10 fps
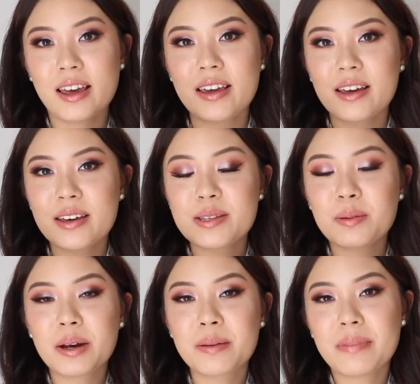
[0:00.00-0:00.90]
Hey guys,
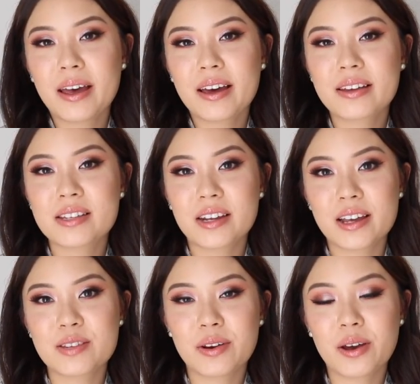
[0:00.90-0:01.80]
welcome back.
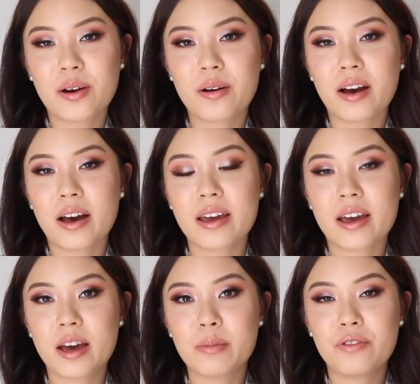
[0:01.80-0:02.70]
Today's video I
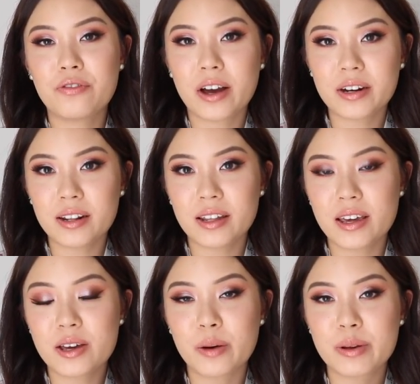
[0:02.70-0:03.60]
am
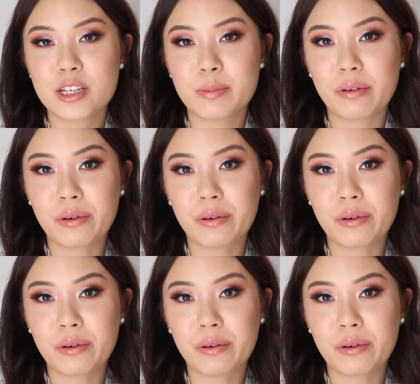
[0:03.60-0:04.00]
finally going to be